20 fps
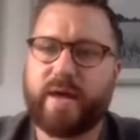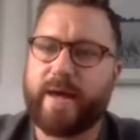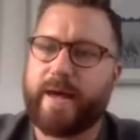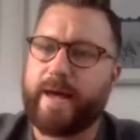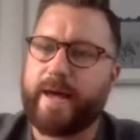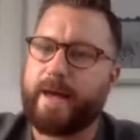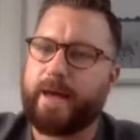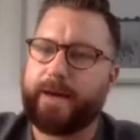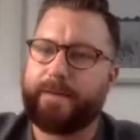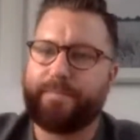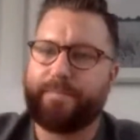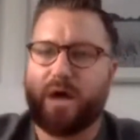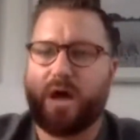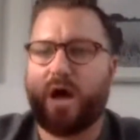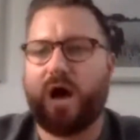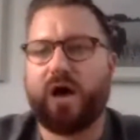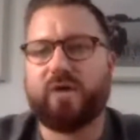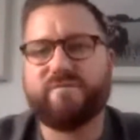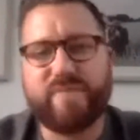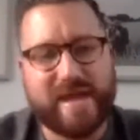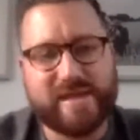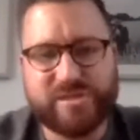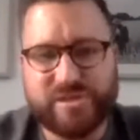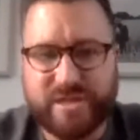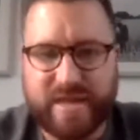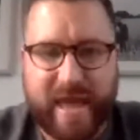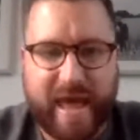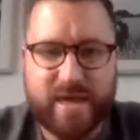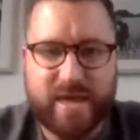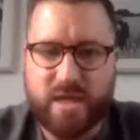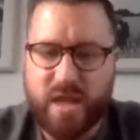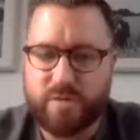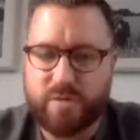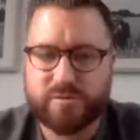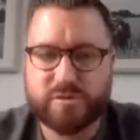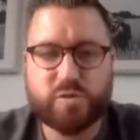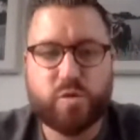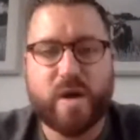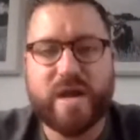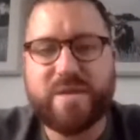I've managed to get, you
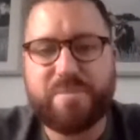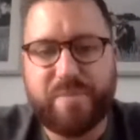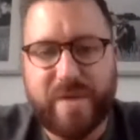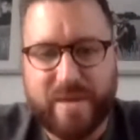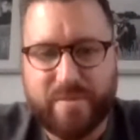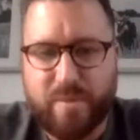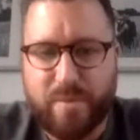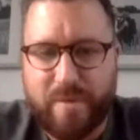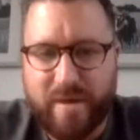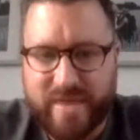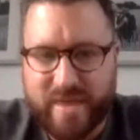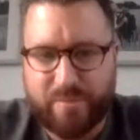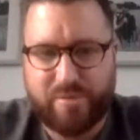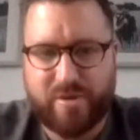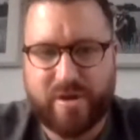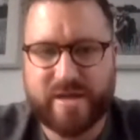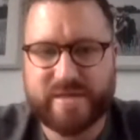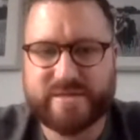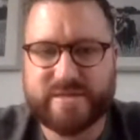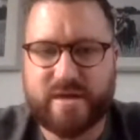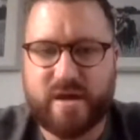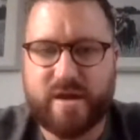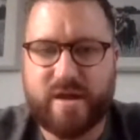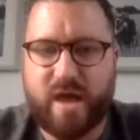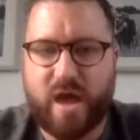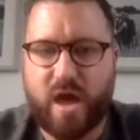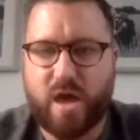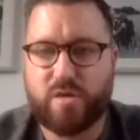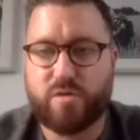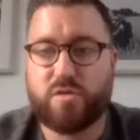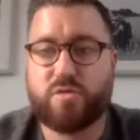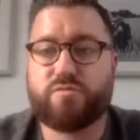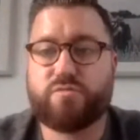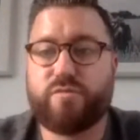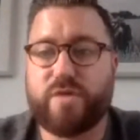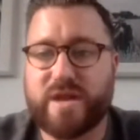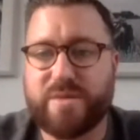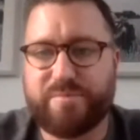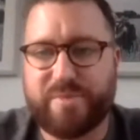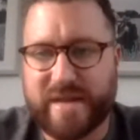know, 20 people buying that product in Idaho who
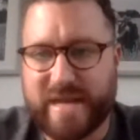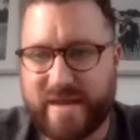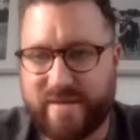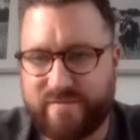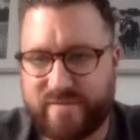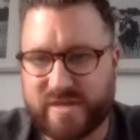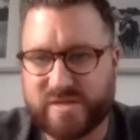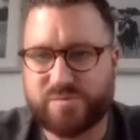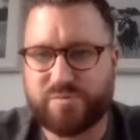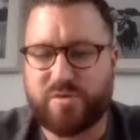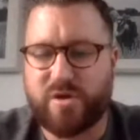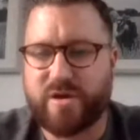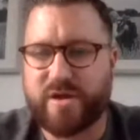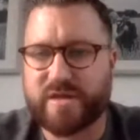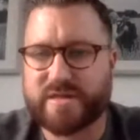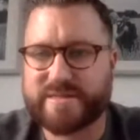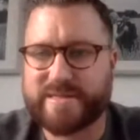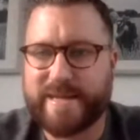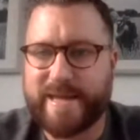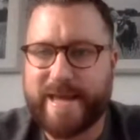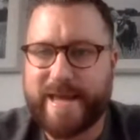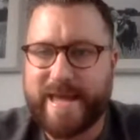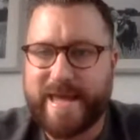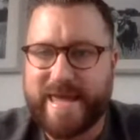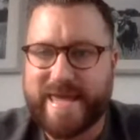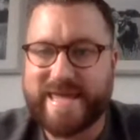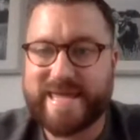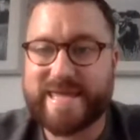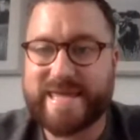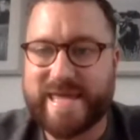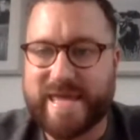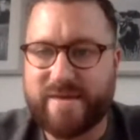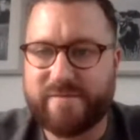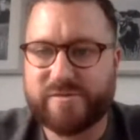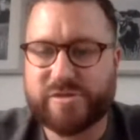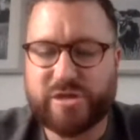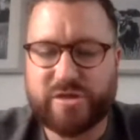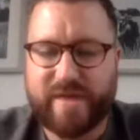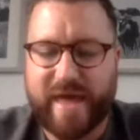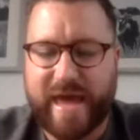really believe in this product. It
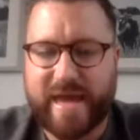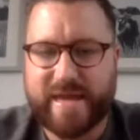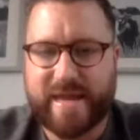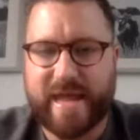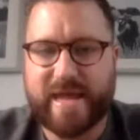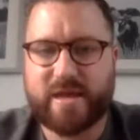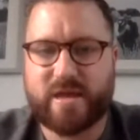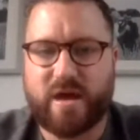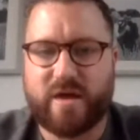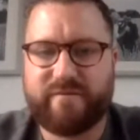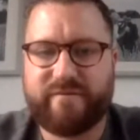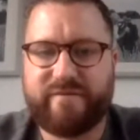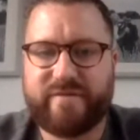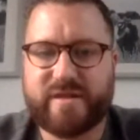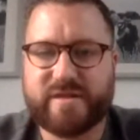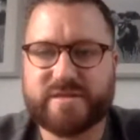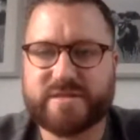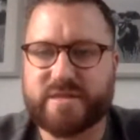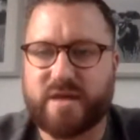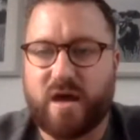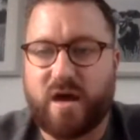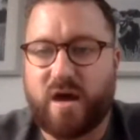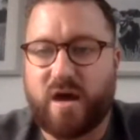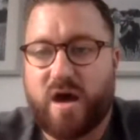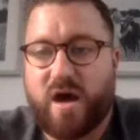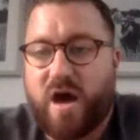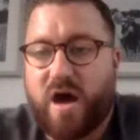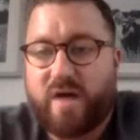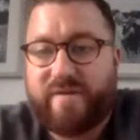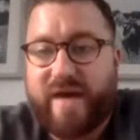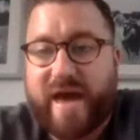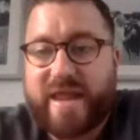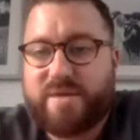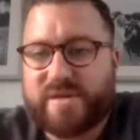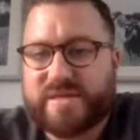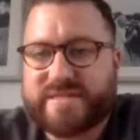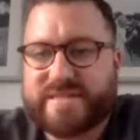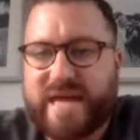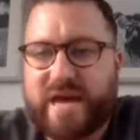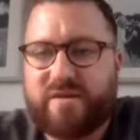gives you that innate confidence. I've had
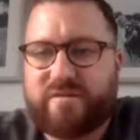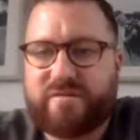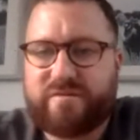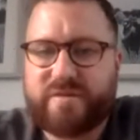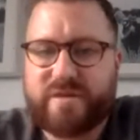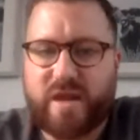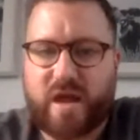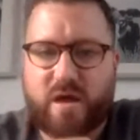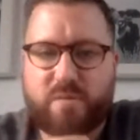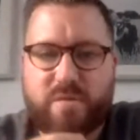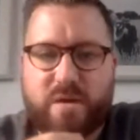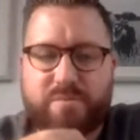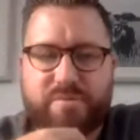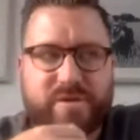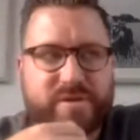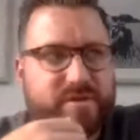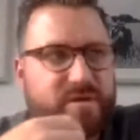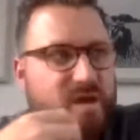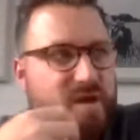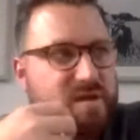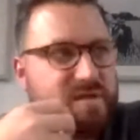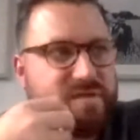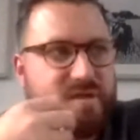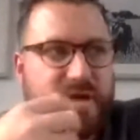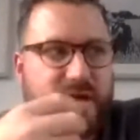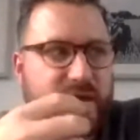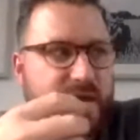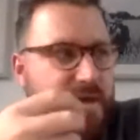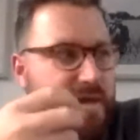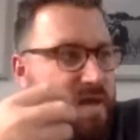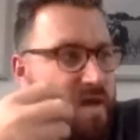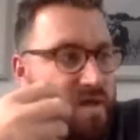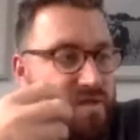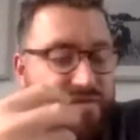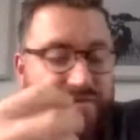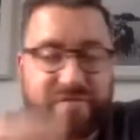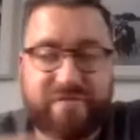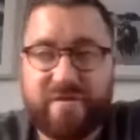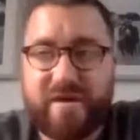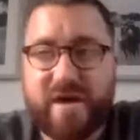it myself. You know, I remember the
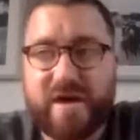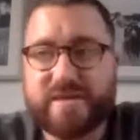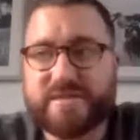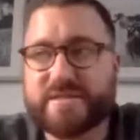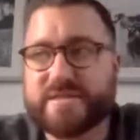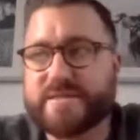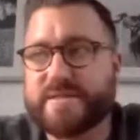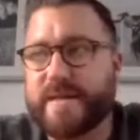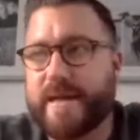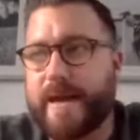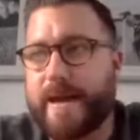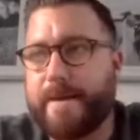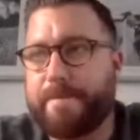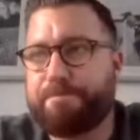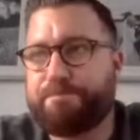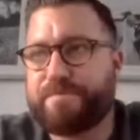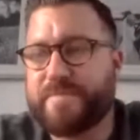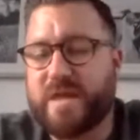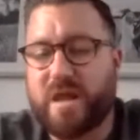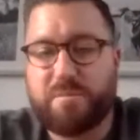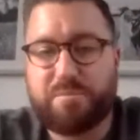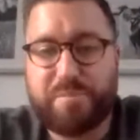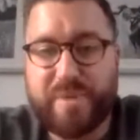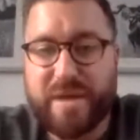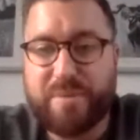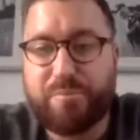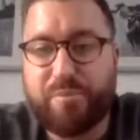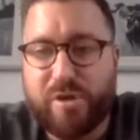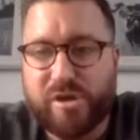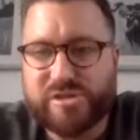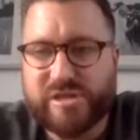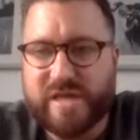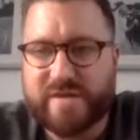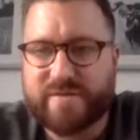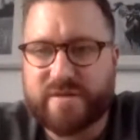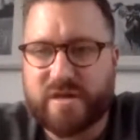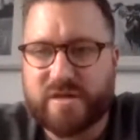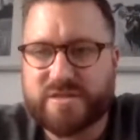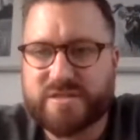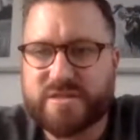first, you know, big project
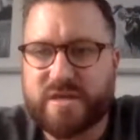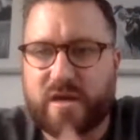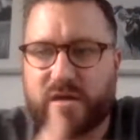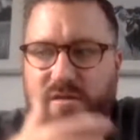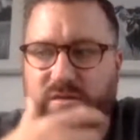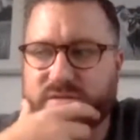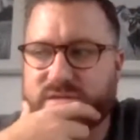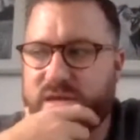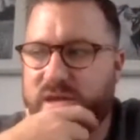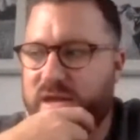that I sold.